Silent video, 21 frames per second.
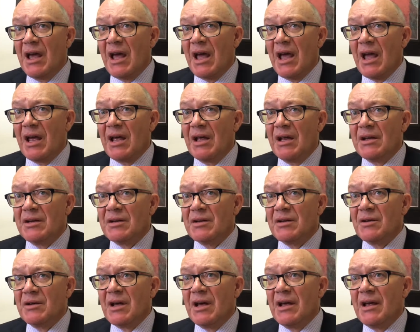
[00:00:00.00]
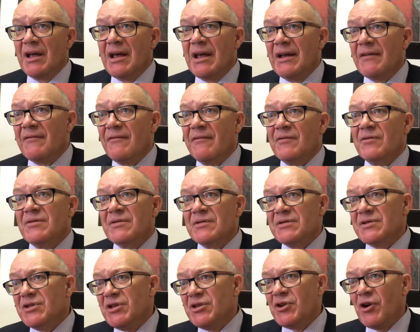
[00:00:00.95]
in in
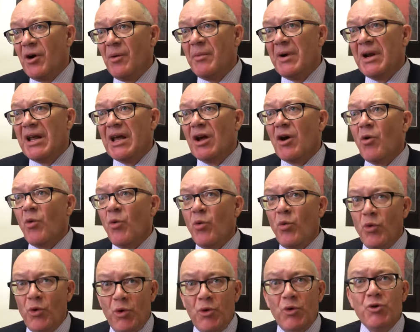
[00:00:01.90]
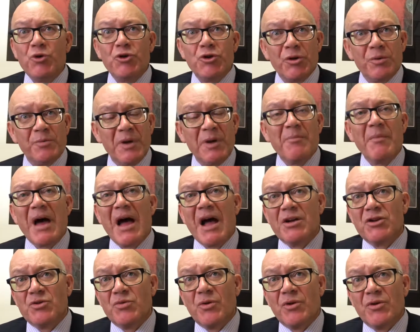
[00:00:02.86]
determining who should be
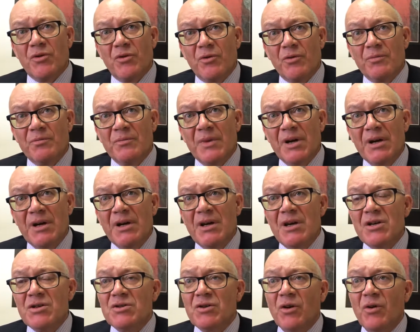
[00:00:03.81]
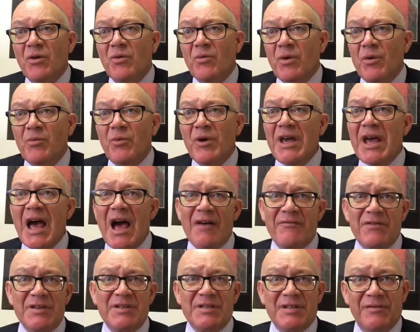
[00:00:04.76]
matched with whom. So when we
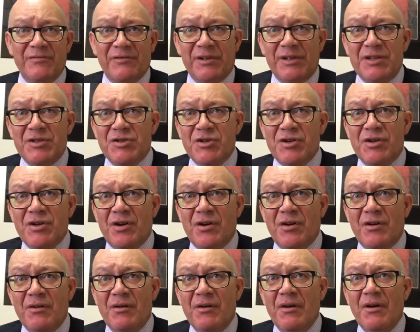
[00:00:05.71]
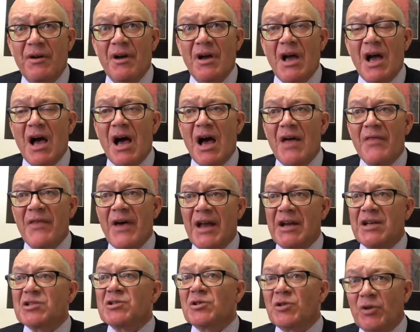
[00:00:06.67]
have a civil engineer uh,
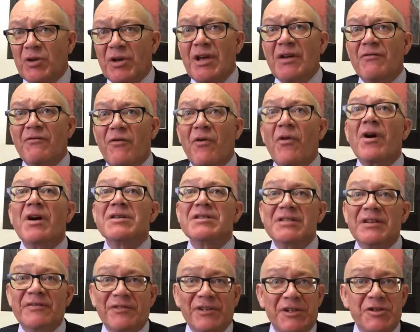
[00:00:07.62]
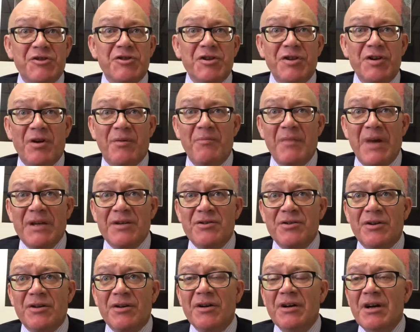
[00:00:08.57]
that is looking for a civil engineer
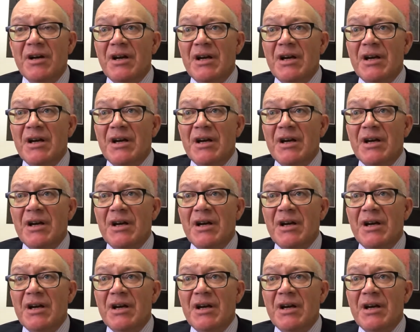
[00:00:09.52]
mentor,